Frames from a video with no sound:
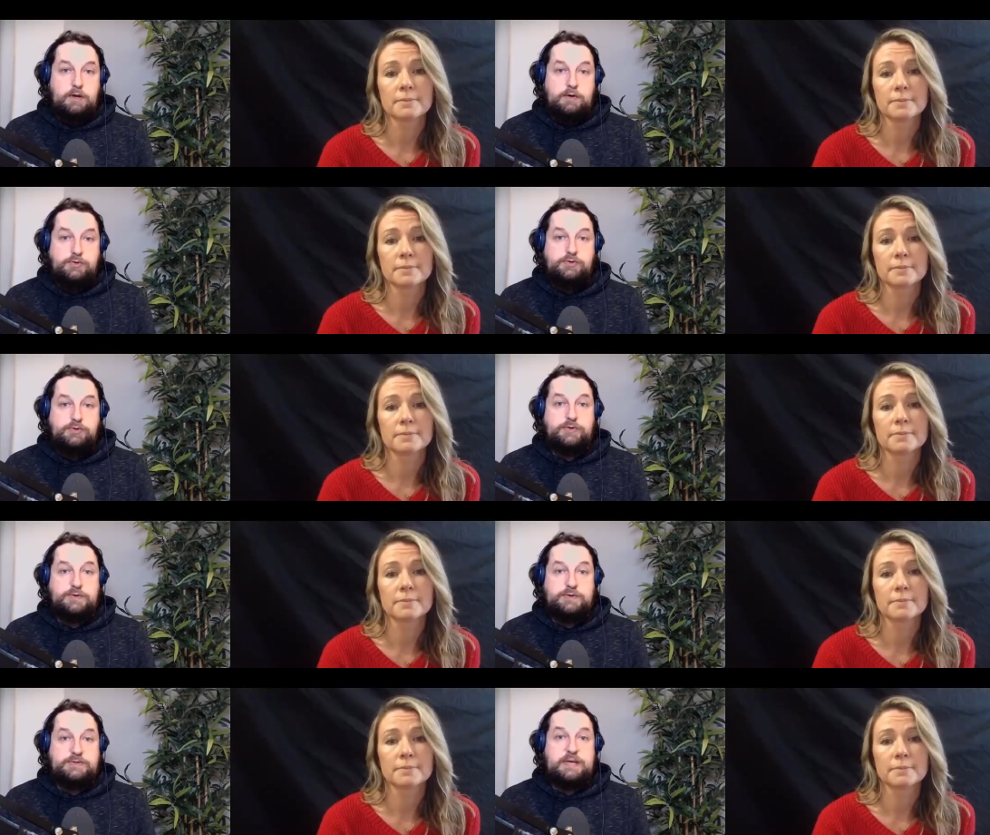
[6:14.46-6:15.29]
Speaker 1: Sure.
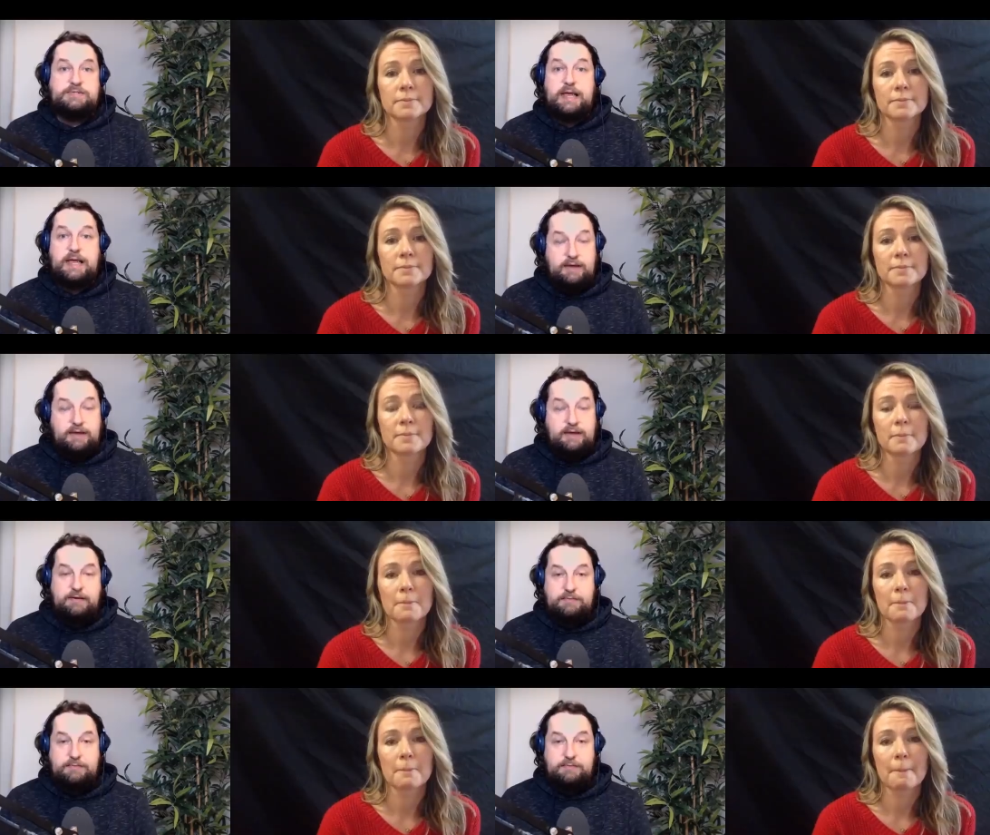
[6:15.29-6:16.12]
So it sounds
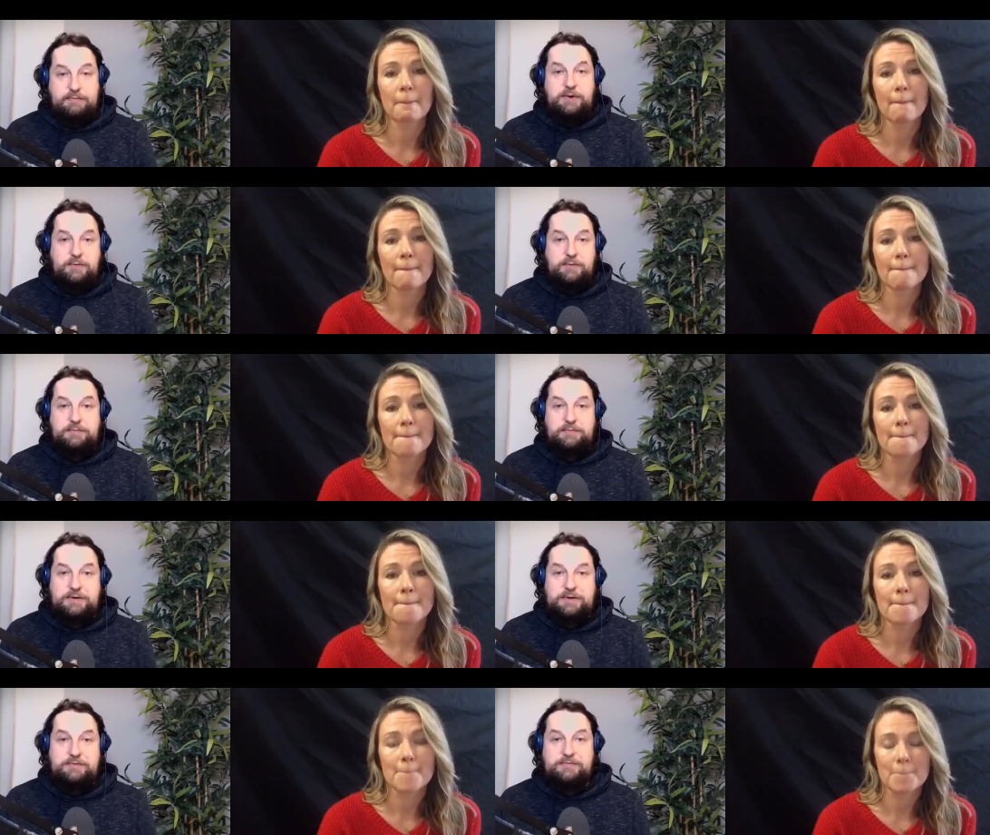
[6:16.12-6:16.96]
like you know
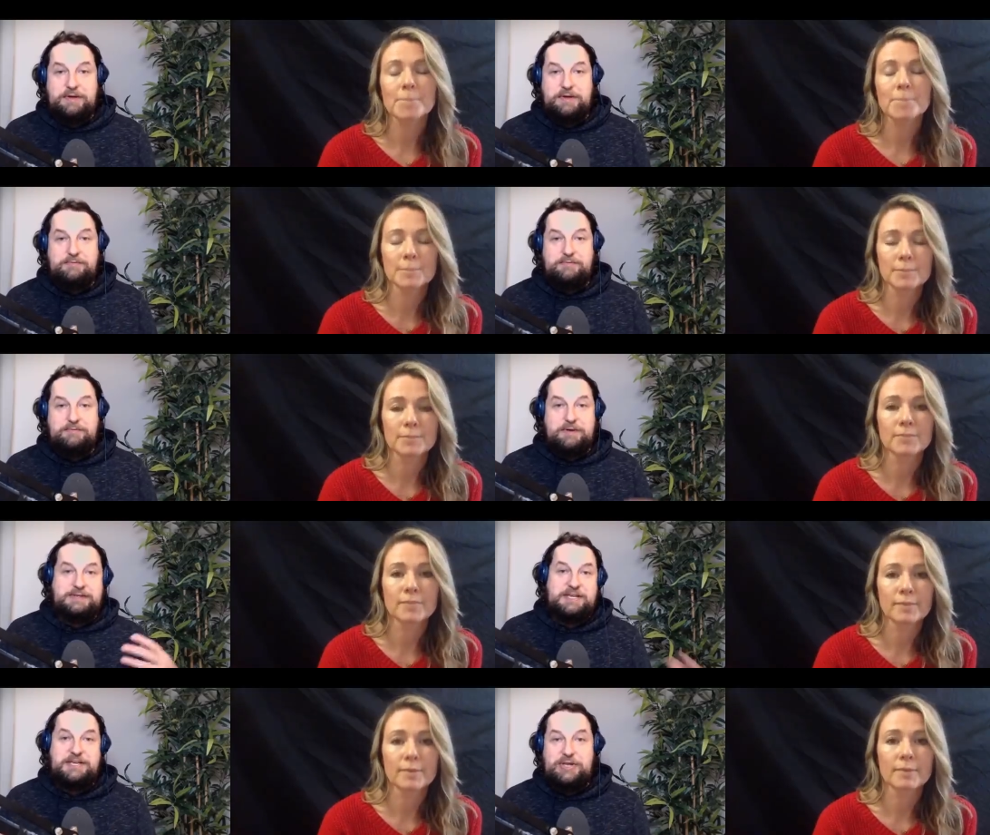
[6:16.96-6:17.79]
you've you've
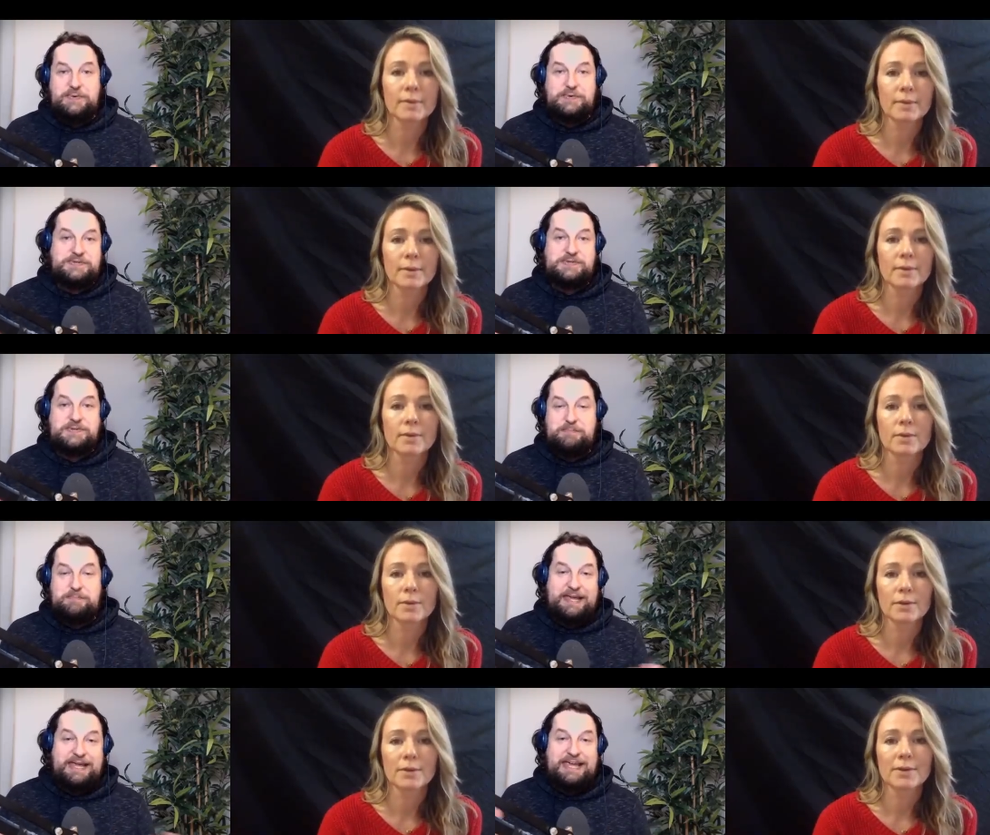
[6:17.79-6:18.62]
continued to
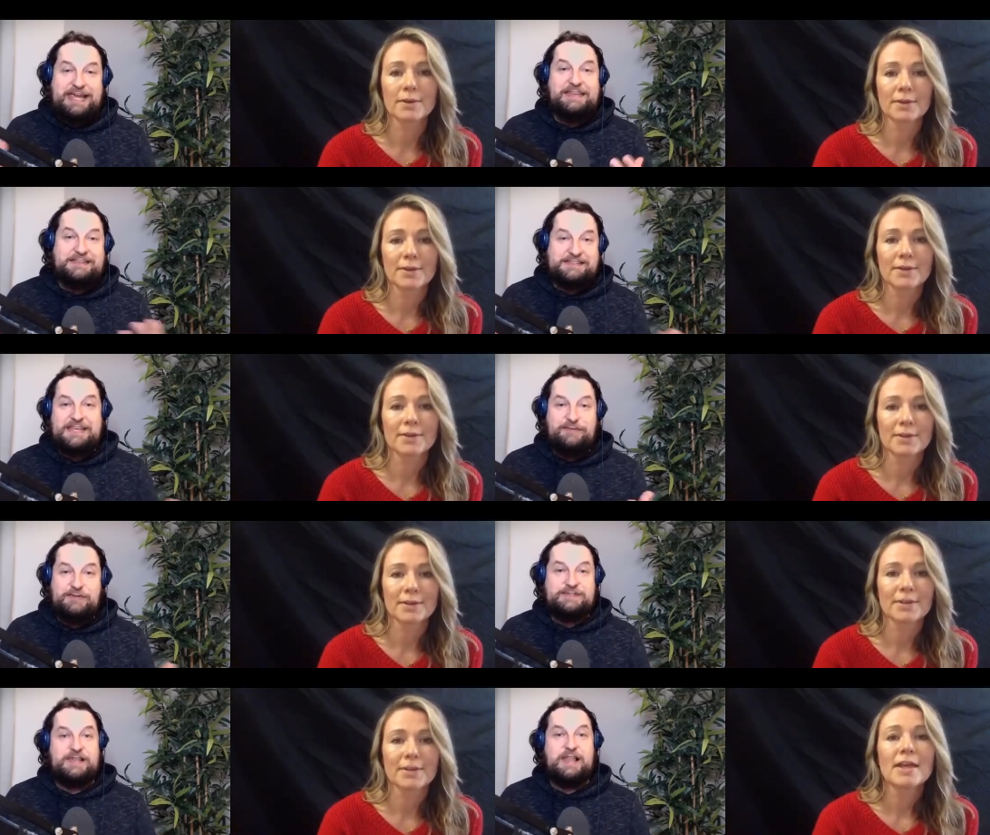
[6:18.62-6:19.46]
be in
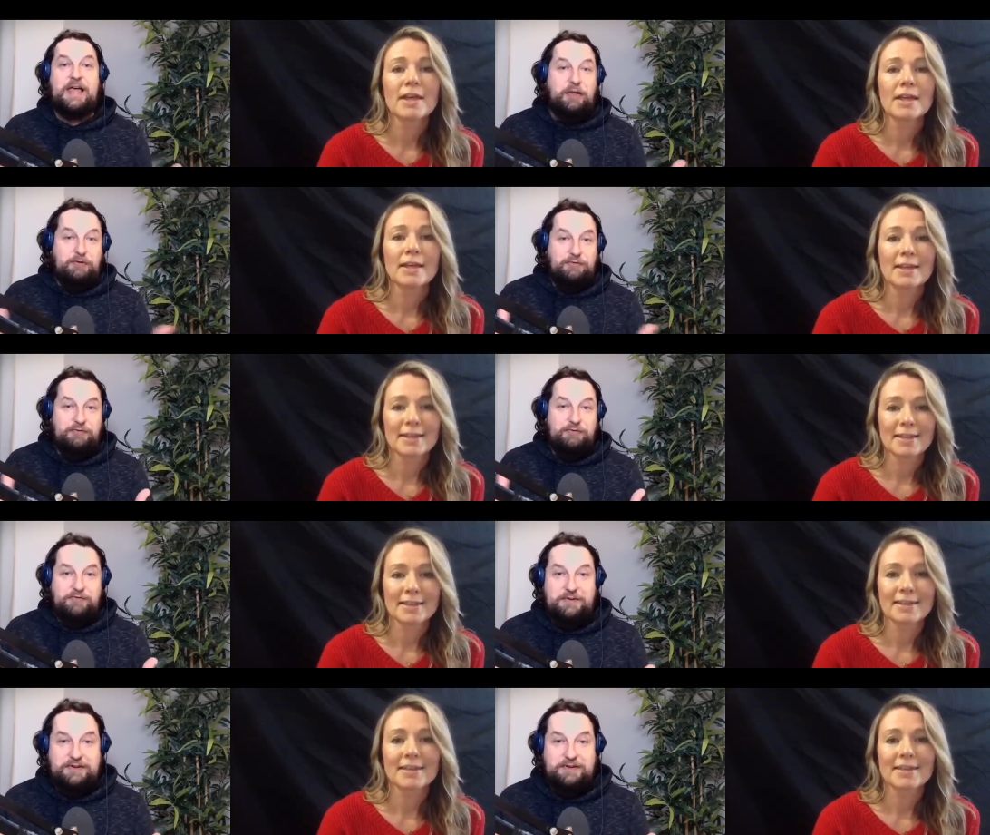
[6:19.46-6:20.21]
Stephen's life